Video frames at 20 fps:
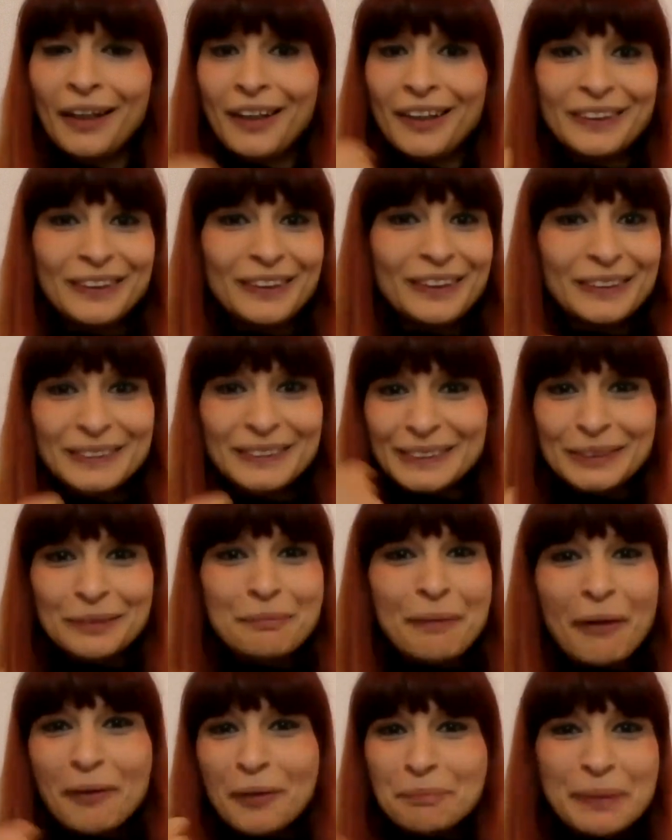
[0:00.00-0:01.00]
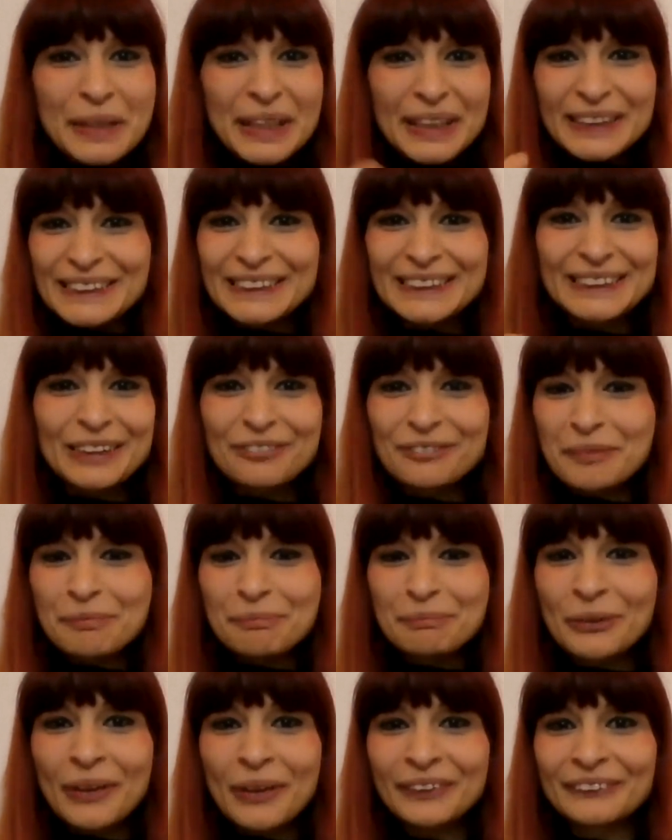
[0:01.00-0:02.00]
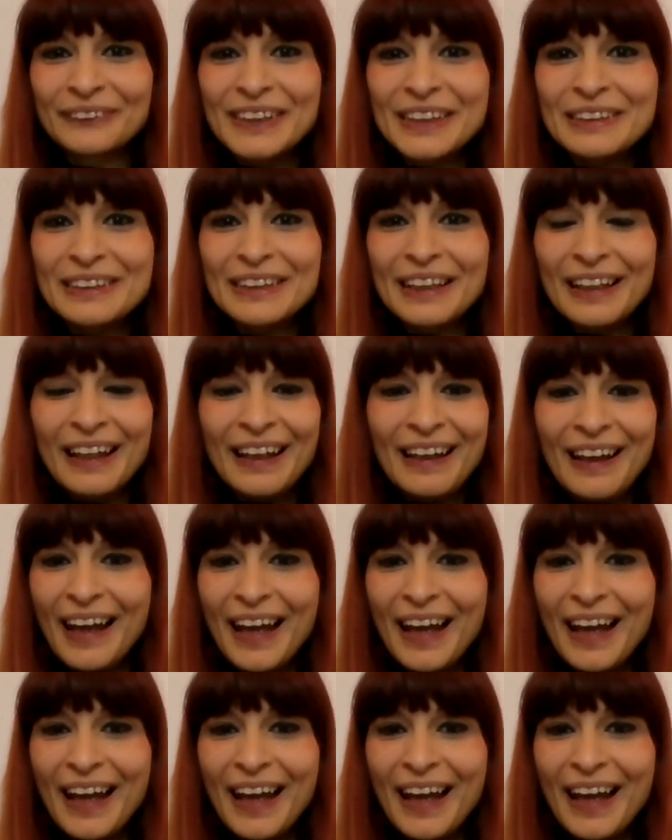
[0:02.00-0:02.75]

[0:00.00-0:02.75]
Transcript: uh, small pieces of embroidery uh,